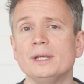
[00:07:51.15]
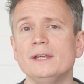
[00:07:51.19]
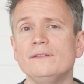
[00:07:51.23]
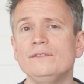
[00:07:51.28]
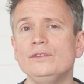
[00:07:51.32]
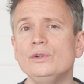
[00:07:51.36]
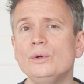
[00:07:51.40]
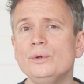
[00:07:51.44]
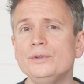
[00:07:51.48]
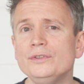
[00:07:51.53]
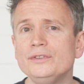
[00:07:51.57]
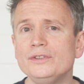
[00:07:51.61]

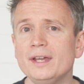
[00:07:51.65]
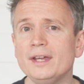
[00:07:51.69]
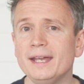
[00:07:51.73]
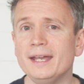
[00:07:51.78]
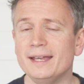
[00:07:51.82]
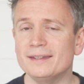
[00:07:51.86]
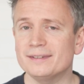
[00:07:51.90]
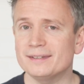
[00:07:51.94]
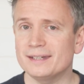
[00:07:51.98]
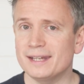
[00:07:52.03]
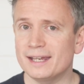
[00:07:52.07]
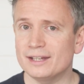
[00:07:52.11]
but if your
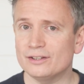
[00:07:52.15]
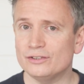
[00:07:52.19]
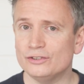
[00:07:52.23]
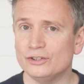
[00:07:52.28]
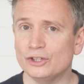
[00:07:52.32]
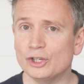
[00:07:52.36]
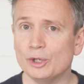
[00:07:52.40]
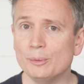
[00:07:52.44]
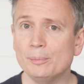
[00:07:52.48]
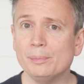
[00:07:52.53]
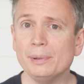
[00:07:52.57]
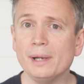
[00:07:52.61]
site has an
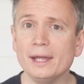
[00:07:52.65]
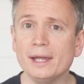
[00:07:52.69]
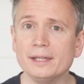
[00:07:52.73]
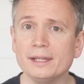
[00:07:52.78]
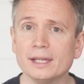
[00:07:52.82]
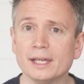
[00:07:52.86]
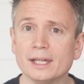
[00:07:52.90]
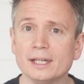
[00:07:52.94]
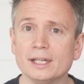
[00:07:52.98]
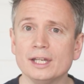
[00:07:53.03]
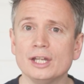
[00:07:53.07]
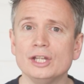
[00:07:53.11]
SEO
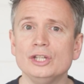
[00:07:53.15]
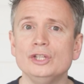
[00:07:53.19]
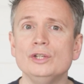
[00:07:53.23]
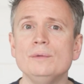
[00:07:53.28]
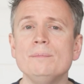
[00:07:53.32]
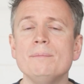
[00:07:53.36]
plugin,